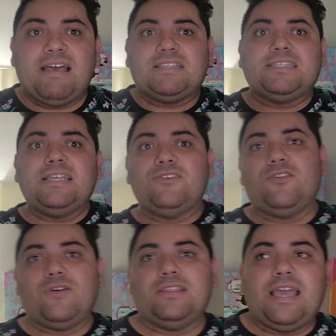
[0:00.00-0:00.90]
that's it, you
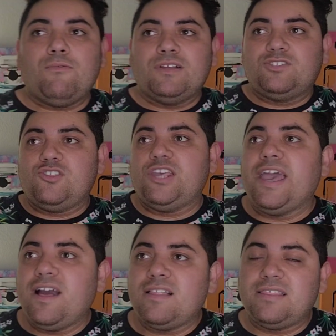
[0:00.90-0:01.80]
know, and they went to
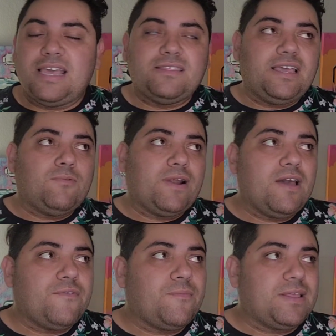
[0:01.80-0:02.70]
jail and they did
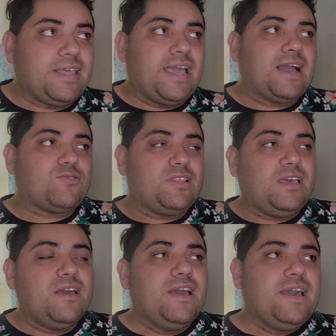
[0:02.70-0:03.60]
whatever, but they
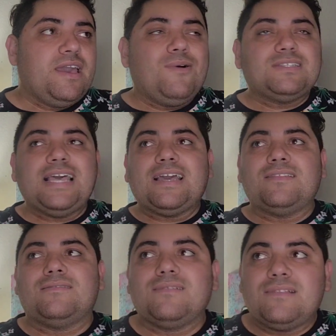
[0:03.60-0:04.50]
actually, it was like a